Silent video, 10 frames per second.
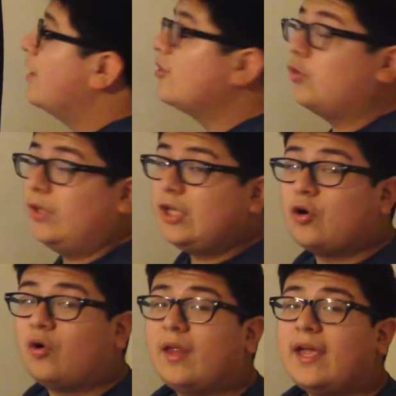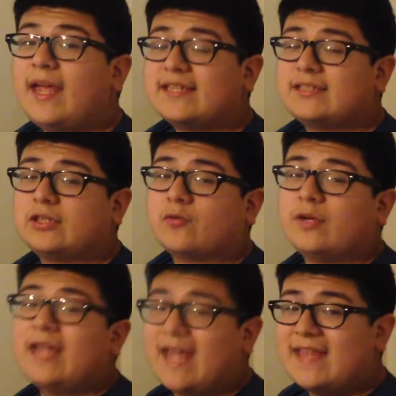So E. coli has
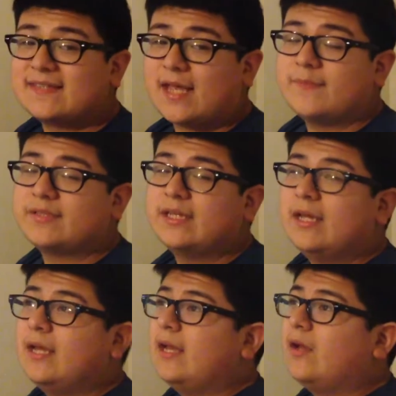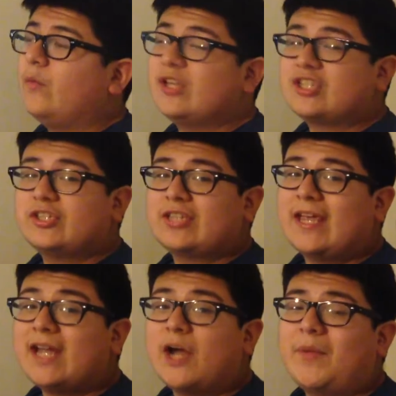3 enzymes which
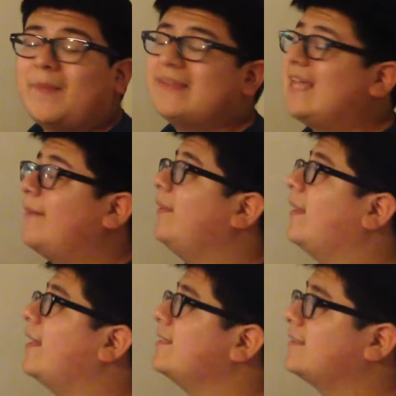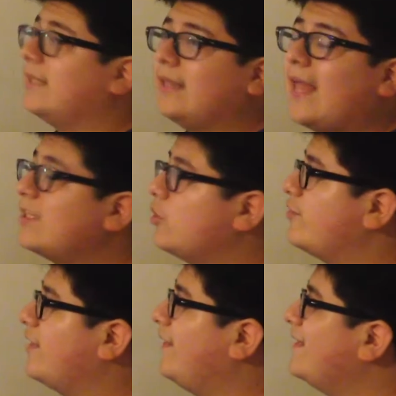take up and metabolize
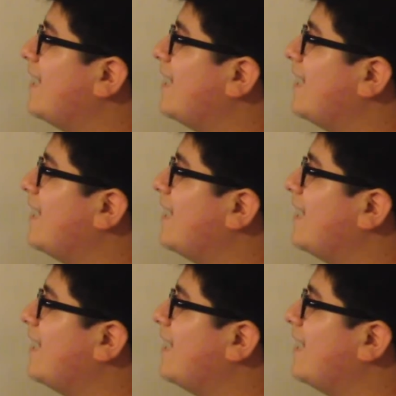lactose, and these